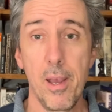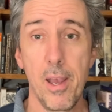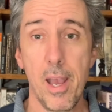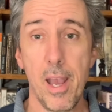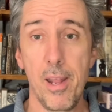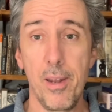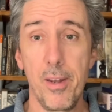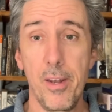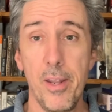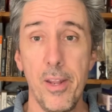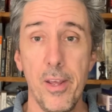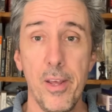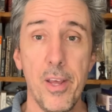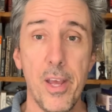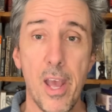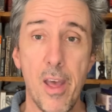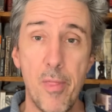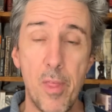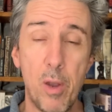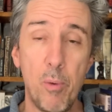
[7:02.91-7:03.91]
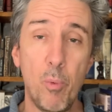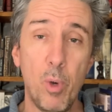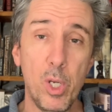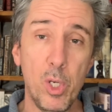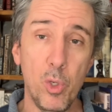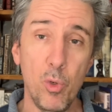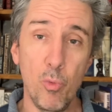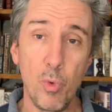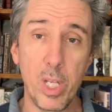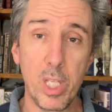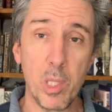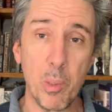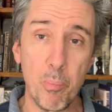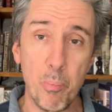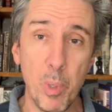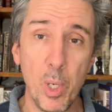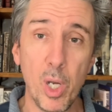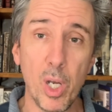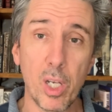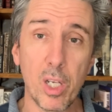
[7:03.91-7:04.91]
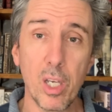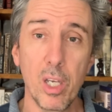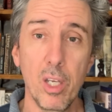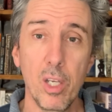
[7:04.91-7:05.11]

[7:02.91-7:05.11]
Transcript: And then when you read the book,